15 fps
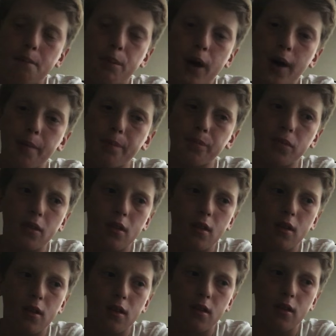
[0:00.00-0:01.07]
But
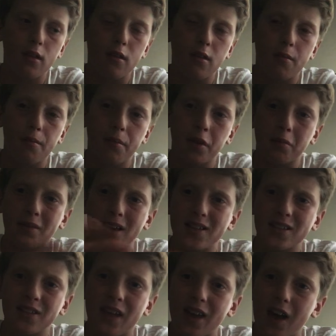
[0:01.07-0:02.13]
I'm
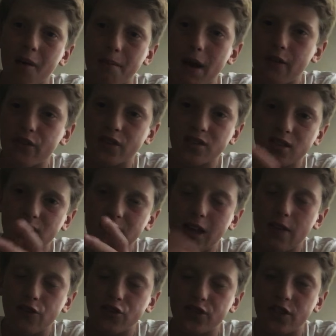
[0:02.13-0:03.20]
guessing they are mavericks, the
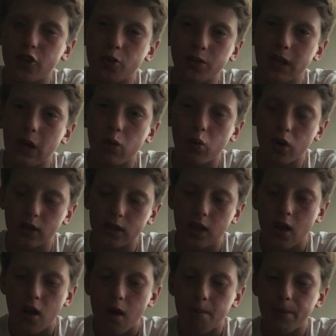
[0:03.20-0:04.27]
savages. They do what they want.
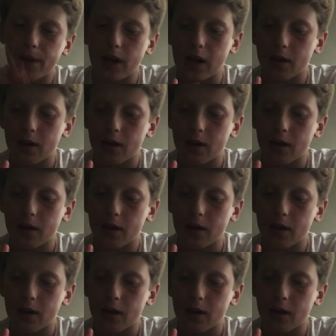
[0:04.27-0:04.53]
But